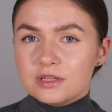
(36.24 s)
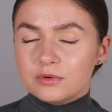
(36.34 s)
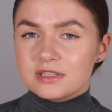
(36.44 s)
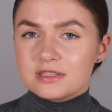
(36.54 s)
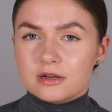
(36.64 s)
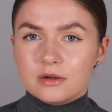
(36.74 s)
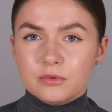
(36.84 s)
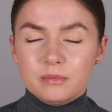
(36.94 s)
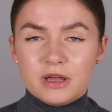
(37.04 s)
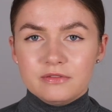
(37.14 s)
I want to start
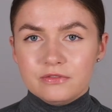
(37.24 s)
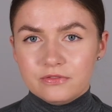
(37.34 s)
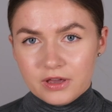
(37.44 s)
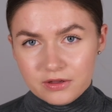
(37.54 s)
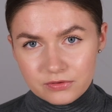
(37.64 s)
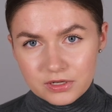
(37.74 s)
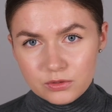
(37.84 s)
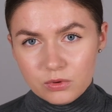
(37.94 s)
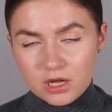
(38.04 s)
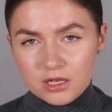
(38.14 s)
with my favorite
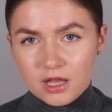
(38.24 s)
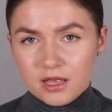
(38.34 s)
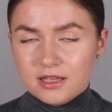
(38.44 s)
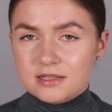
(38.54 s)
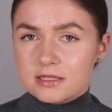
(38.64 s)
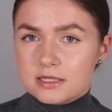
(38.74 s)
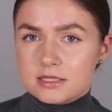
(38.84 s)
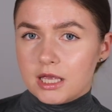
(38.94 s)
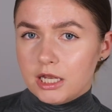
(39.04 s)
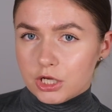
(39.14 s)
one. It's
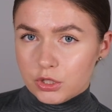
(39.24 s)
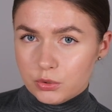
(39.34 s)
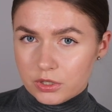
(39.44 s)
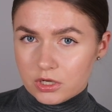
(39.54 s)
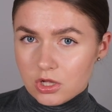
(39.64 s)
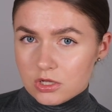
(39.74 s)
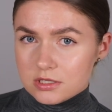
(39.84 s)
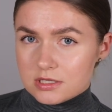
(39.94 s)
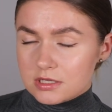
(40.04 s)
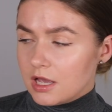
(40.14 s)

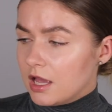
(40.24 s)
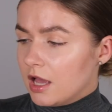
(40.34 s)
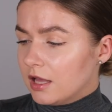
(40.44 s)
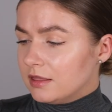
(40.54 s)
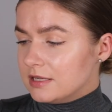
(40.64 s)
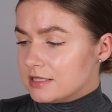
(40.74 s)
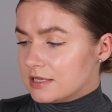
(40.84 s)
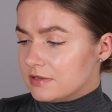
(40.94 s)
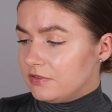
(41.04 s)
SkinCeuticals. This is